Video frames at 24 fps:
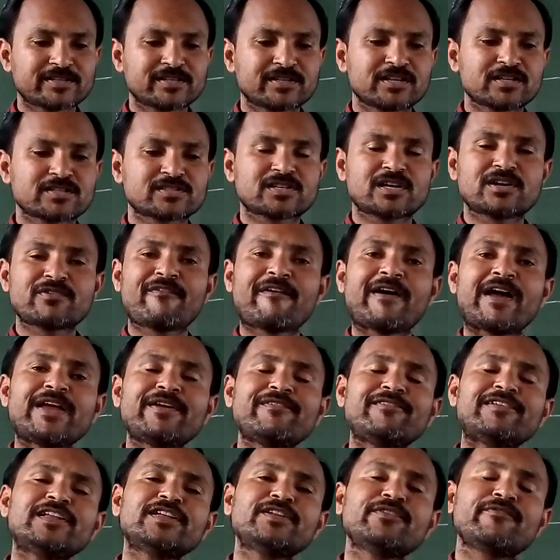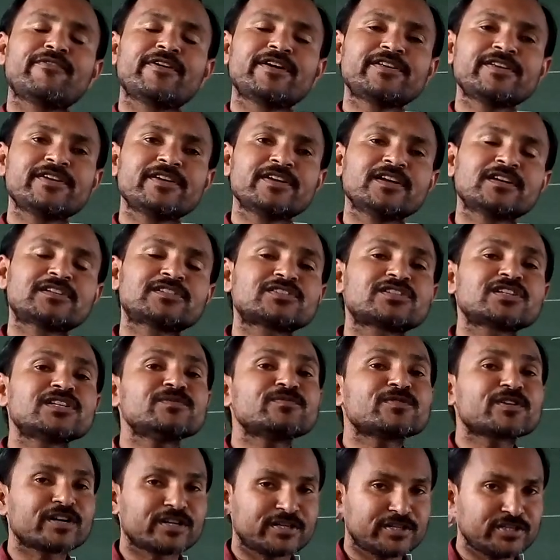survive in a very
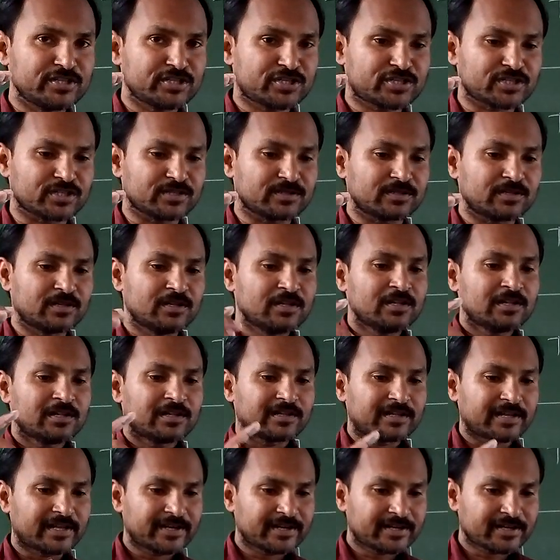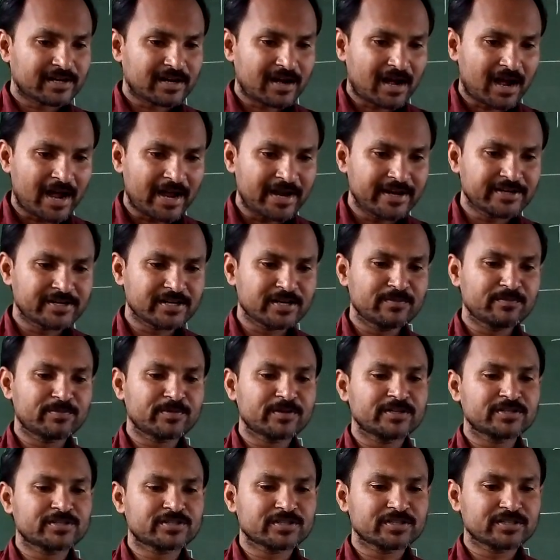extreme condition, like high
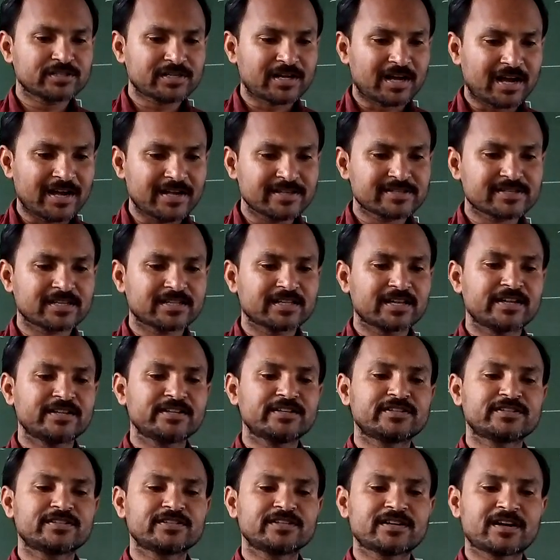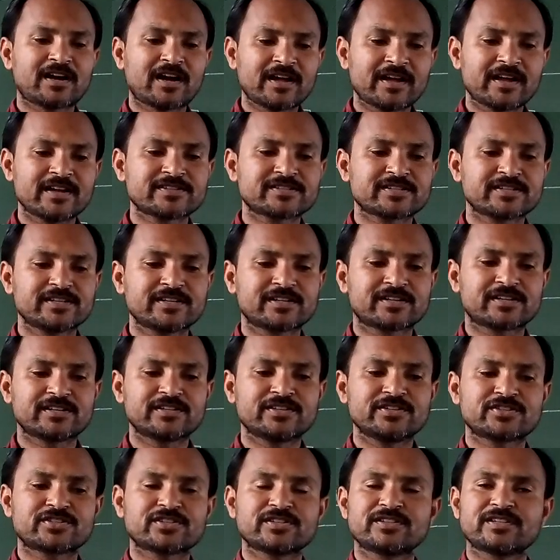temperature, high salinity, high acidic
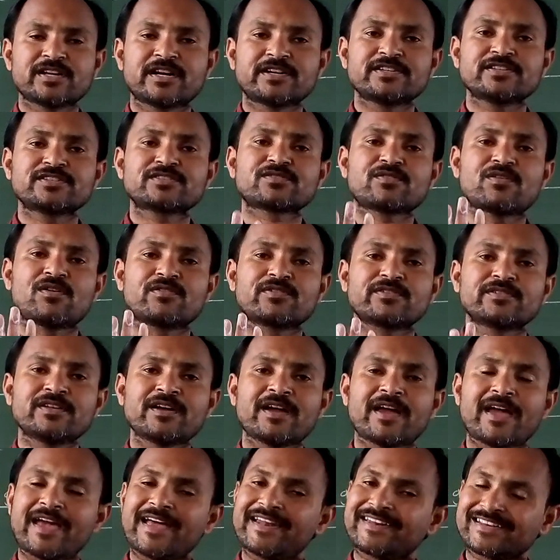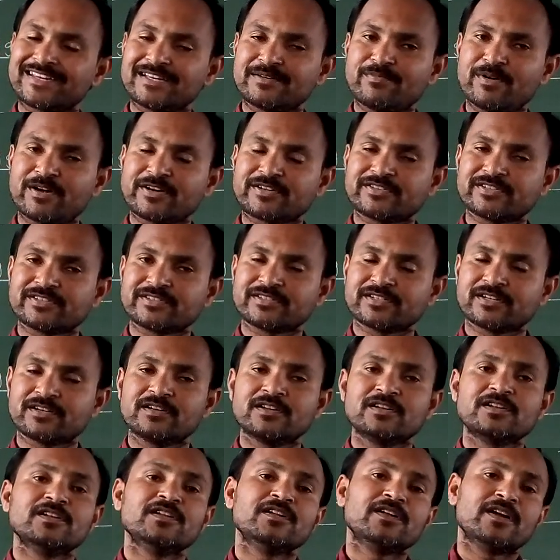condition, that is called the archaebacteria.
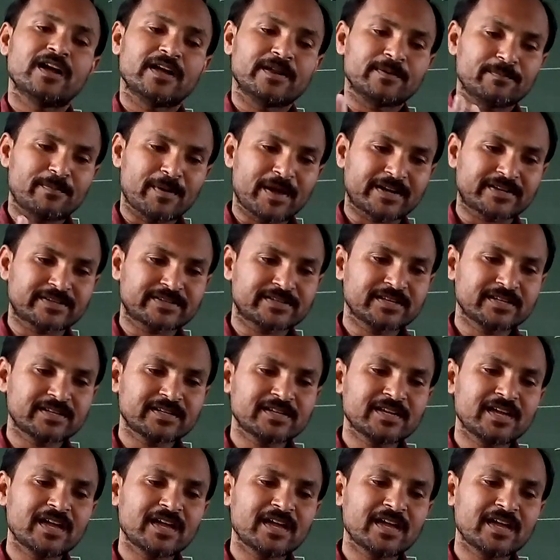And bacteria